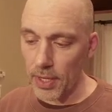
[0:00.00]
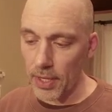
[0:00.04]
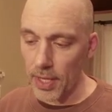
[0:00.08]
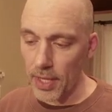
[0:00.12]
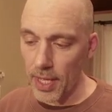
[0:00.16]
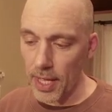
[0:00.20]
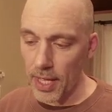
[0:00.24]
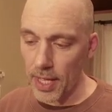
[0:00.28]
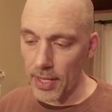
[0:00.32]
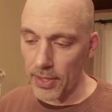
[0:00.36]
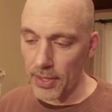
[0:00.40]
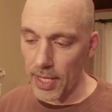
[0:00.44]

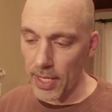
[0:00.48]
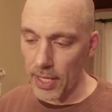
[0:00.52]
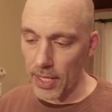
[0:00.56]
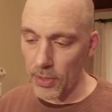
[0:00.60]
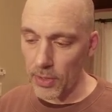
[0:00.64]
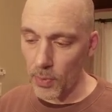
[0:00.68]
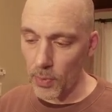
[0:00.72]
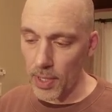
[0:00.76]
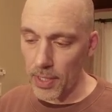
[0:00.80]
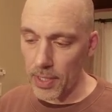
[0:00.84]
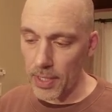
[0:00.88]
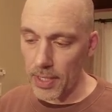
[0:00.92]
And the other
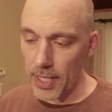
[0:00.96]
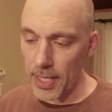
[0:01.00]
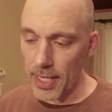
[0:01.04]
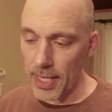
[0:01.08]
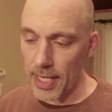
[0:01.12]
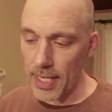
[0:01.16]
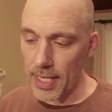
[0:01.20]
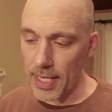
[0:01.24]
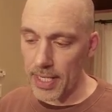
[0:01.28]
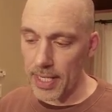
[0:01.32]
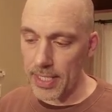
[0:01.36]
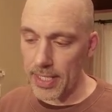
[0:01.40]
one
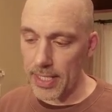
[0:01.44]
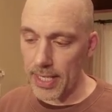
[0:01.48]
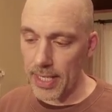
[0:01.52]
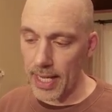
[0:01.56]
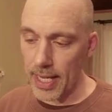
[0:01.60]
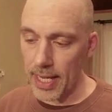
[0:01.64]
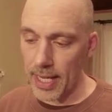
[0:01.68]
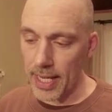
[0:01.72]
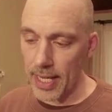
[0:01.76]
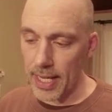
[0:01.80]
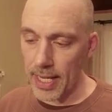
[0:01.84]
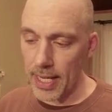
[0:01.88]
is
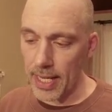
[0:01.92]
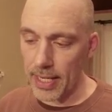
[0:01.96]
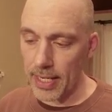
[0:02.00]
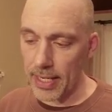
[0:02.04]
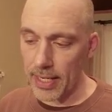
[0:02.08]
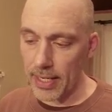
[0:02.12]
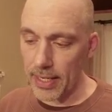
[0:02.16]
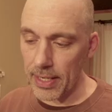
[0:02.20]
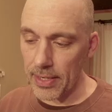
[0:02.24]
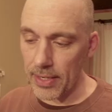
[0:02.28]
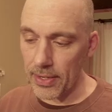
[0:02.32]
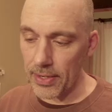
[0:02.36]

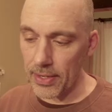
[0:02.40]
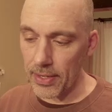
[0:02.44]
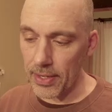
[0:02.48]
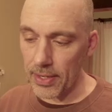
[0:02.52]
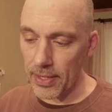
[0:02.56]
an